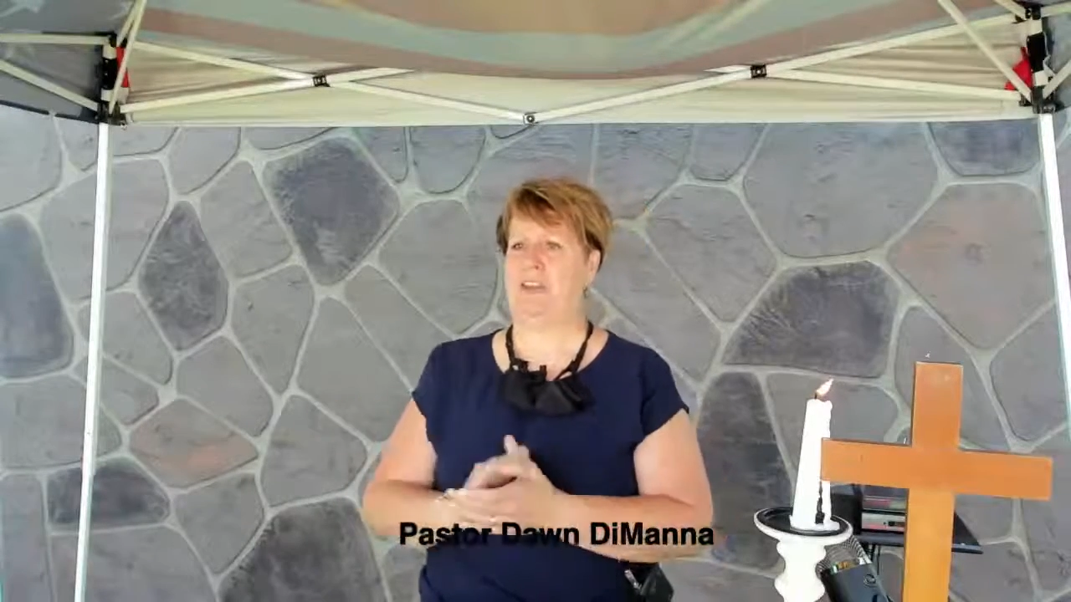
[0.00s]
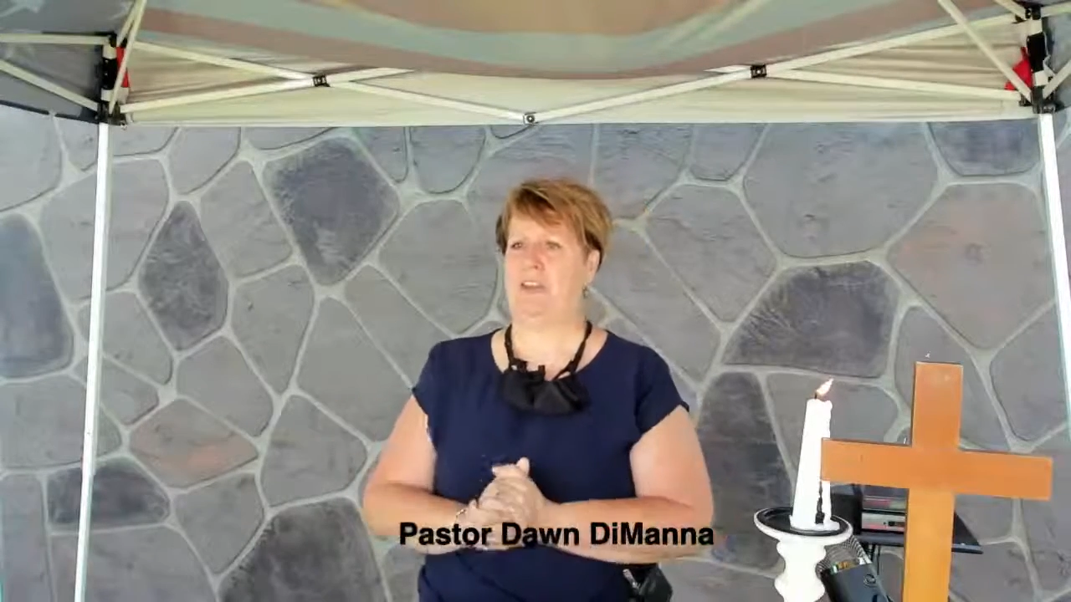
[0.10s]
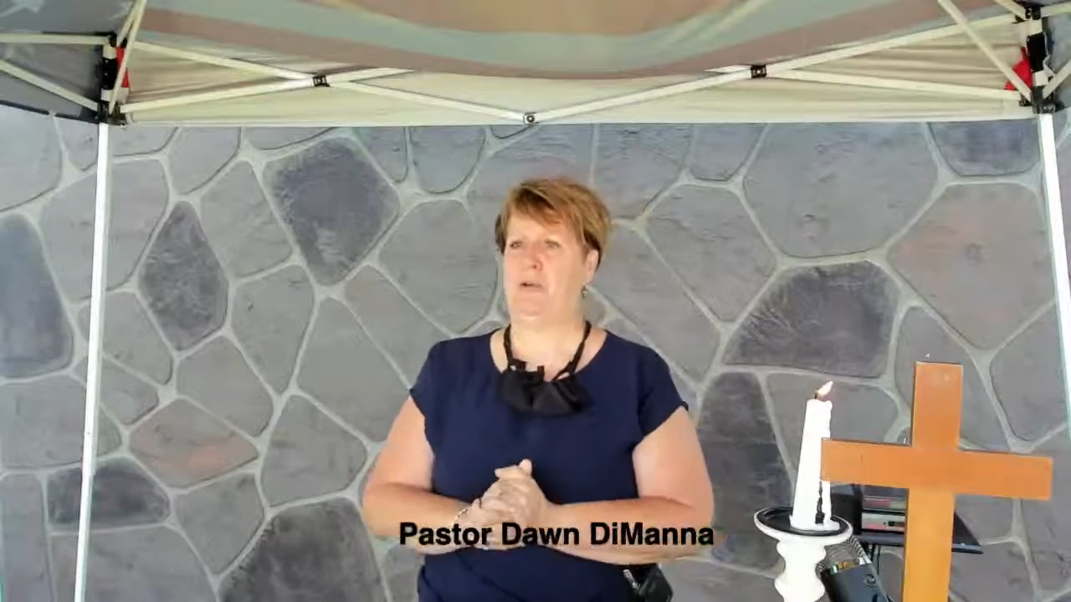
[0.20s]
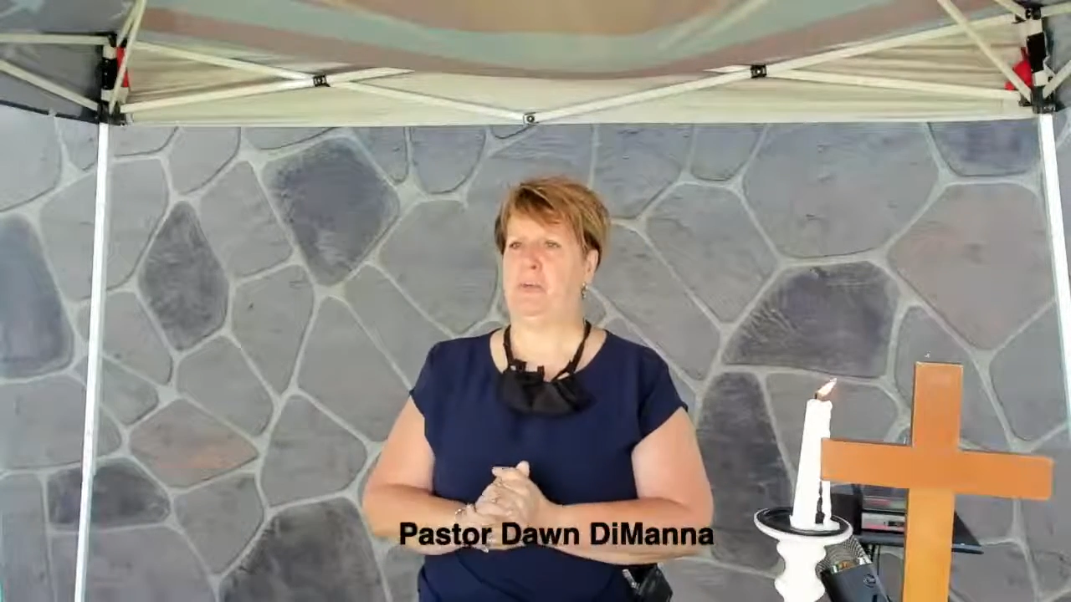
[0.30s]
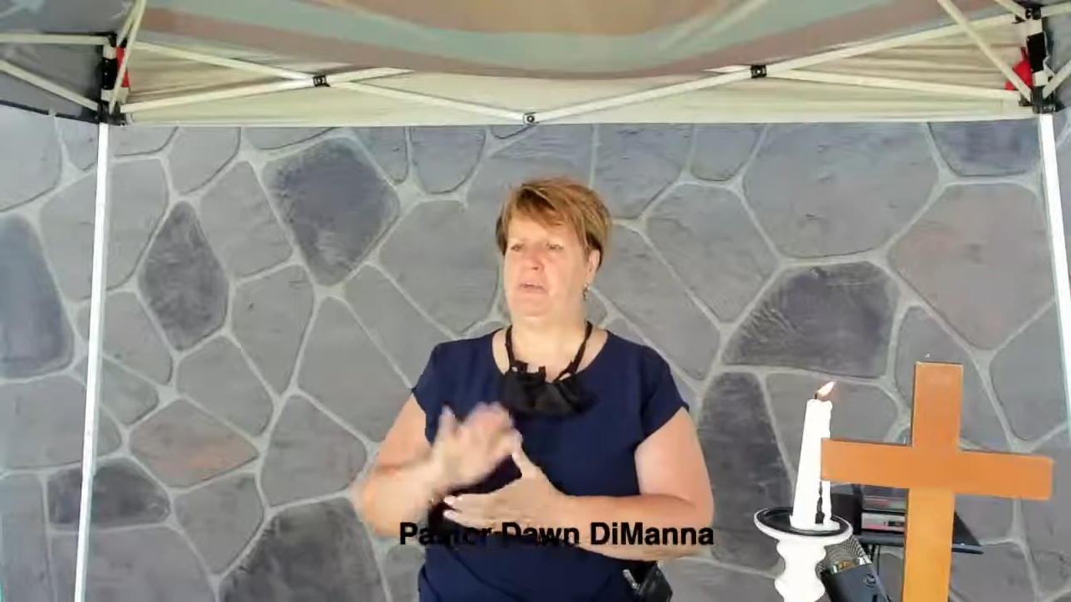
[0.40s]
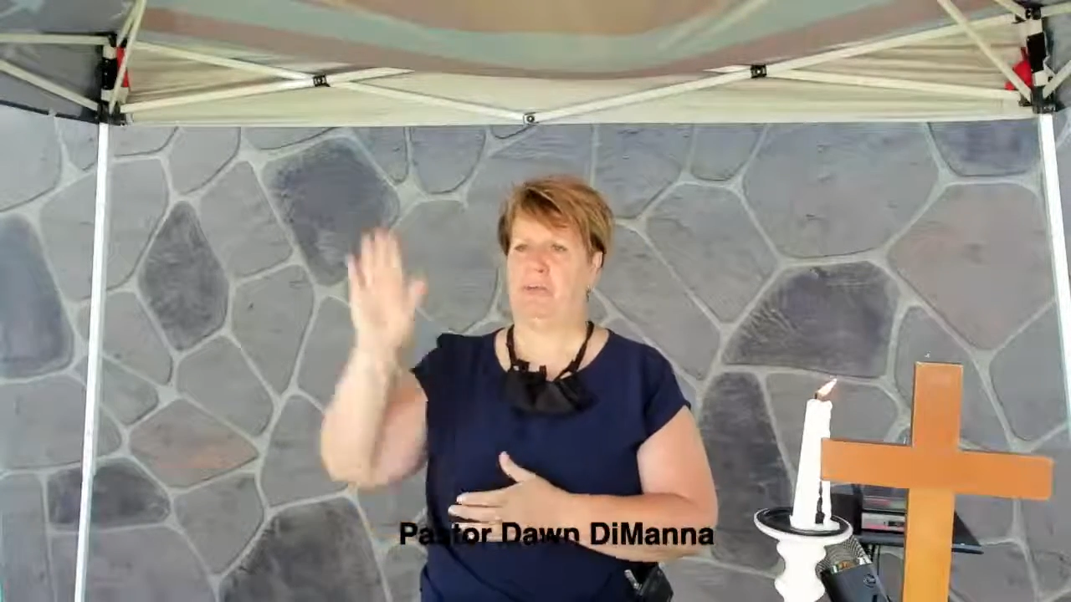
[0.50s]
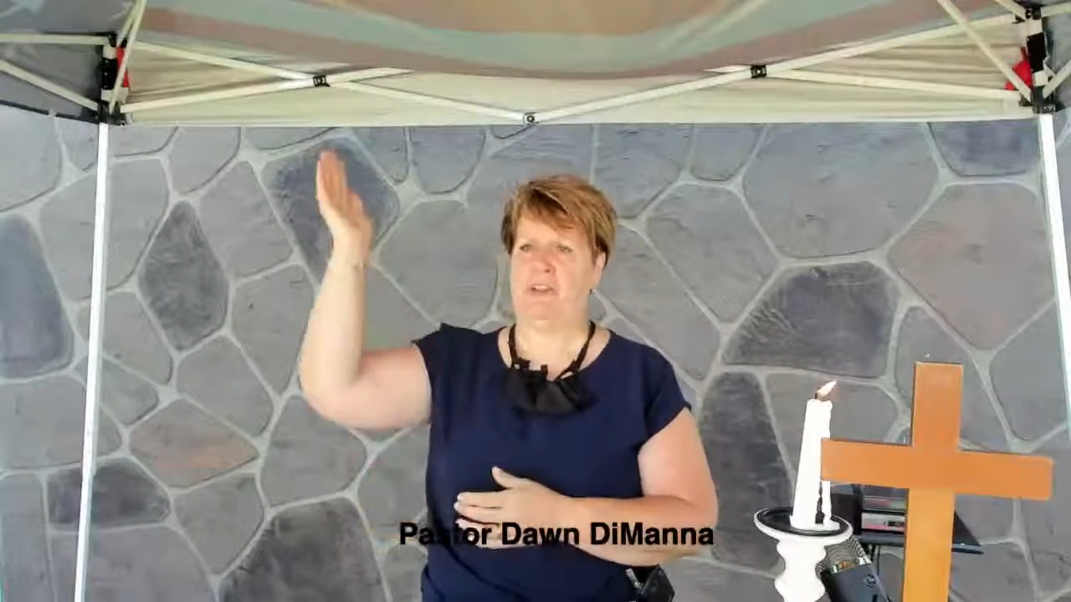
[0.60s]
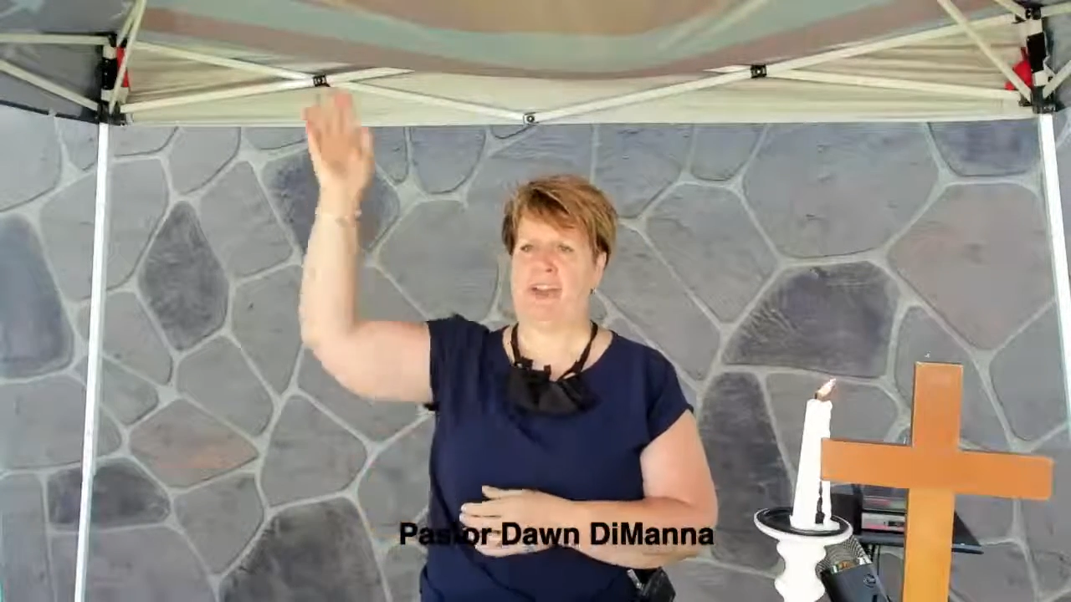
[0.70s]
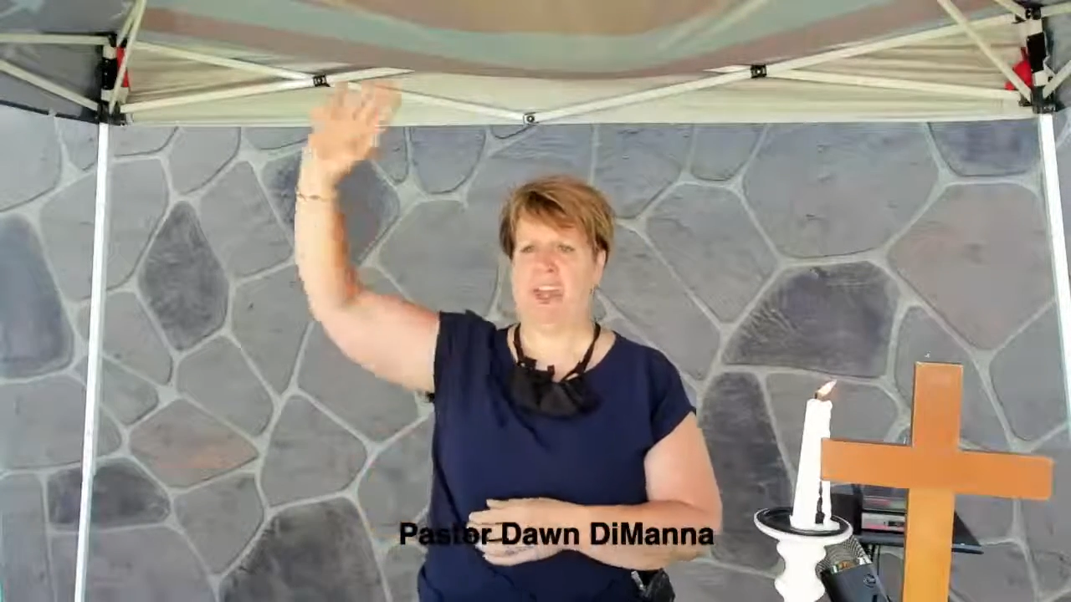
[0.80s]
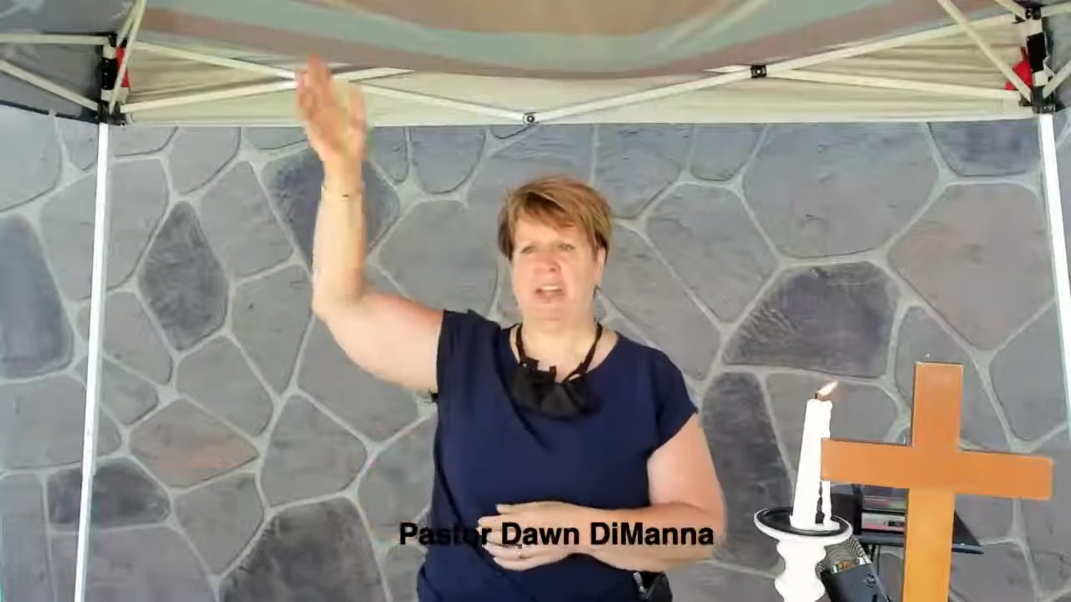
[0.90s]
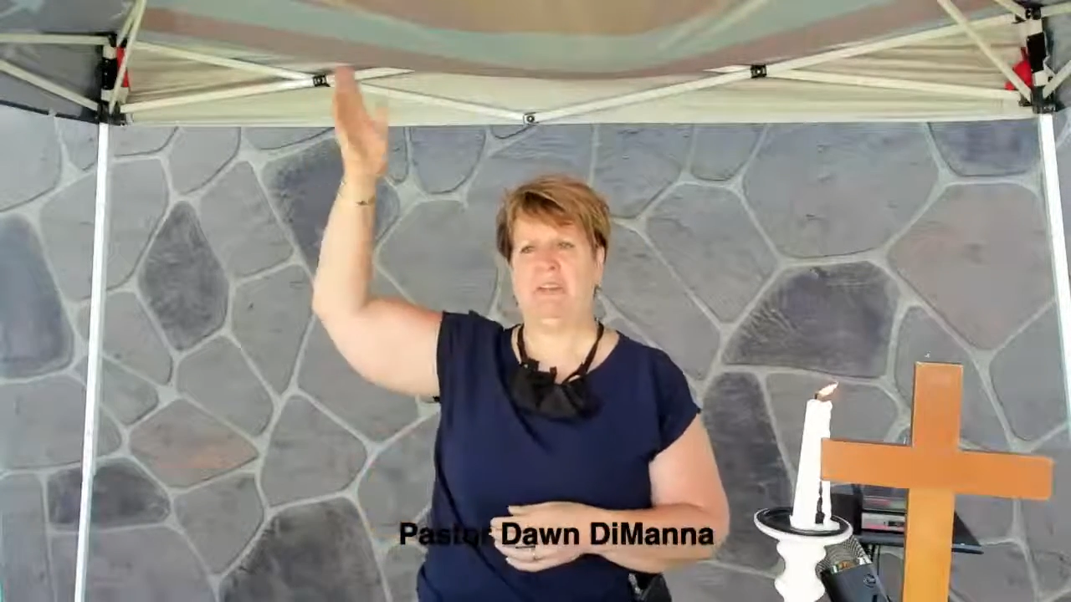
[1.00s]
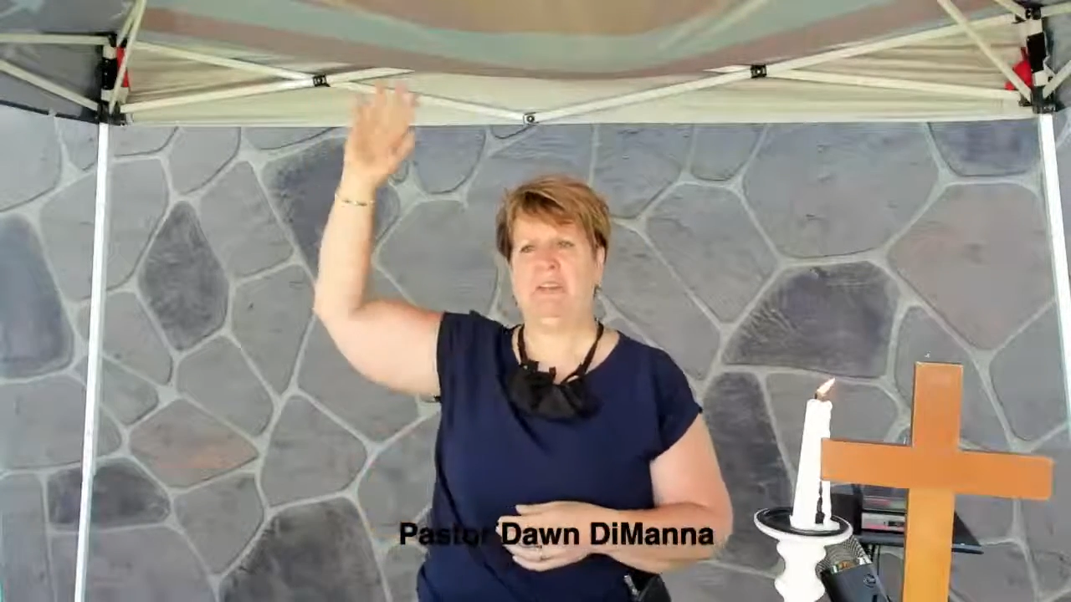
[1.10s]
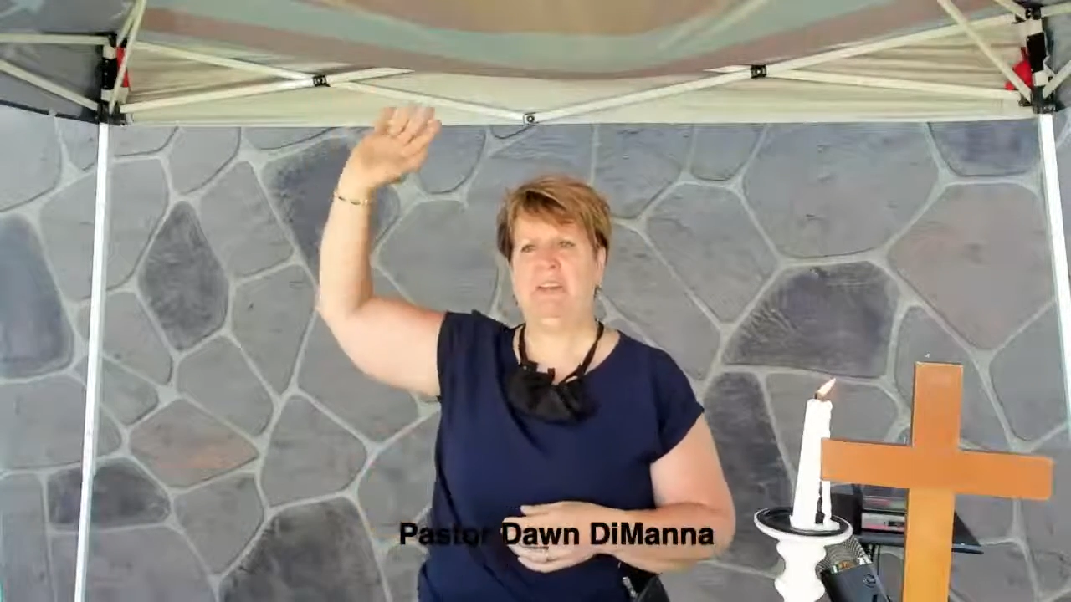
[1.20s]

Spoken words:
you? Raise your hand.